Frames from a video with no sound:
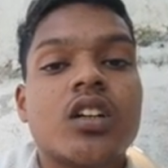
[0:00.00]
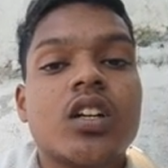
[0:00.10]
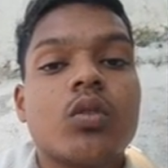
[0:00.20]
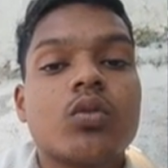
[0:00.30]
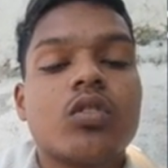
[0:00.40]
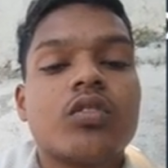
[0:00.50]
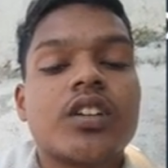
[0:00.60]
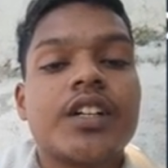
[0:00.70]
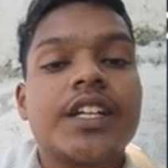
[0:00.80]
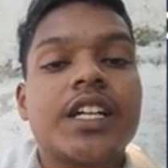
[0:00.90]
Down
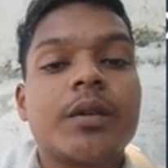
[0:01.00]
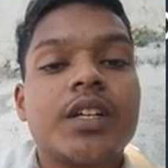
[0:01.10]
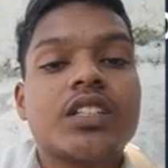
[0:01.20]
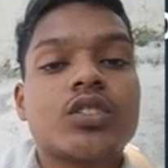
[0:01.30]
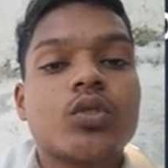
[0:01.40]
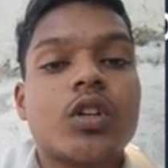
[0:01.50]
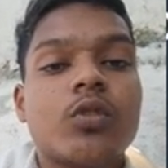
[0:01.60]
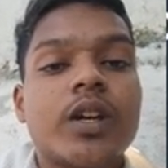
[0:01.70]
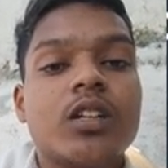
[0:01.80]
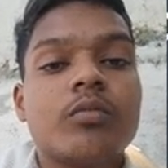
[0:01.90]
counter decrements stored
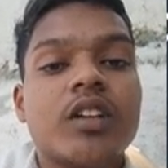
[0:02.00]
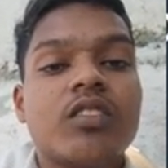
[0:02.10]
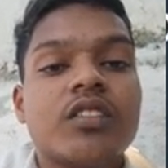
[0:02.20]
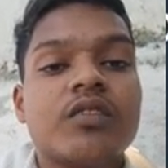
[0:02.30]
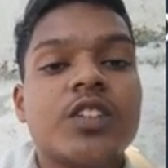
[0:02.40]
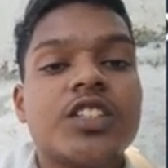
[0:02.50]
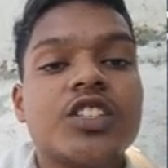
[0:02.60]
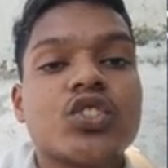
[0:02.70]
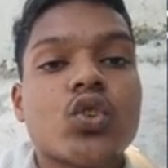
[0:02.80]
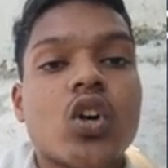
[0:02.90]
value by 1 with
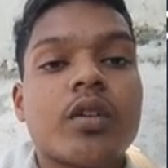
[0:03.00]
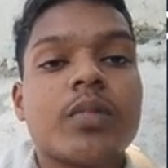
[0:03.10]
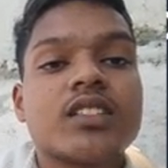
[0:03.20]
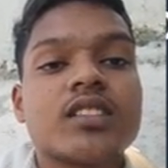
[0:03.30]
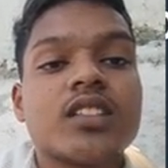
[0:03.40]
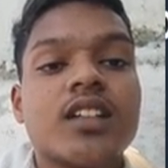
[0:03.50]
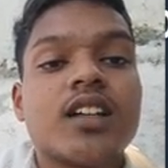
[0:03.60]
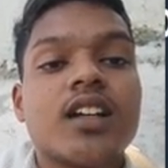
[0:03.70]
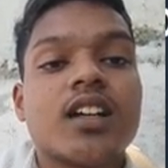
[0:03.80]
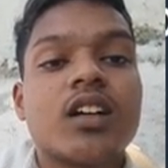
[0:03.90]
each clock pulse
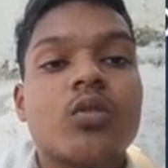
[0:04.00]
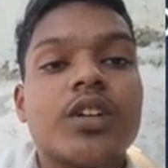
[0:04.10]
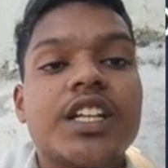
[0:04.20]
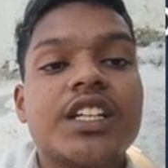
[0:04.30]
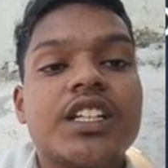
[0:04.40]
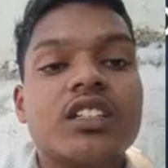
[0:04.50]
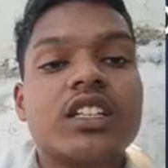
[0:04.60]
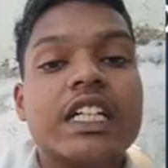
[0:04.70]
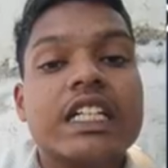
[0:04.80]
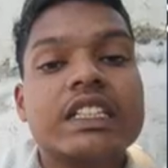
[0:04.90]
counting in
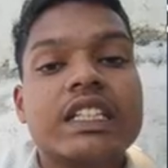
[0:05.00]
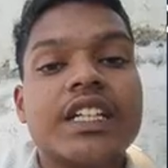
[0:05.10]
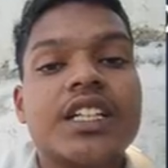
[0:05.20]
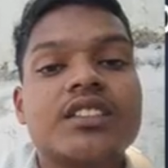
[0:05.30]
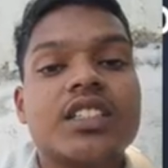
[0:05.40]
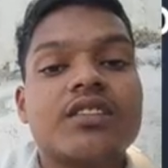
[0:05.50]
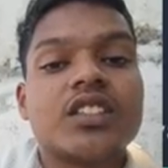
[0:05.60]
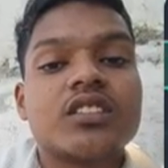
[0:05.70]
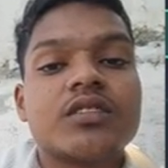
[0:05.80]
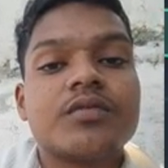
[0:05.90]
descending
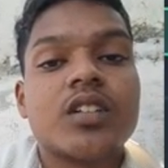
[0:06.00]
sequence.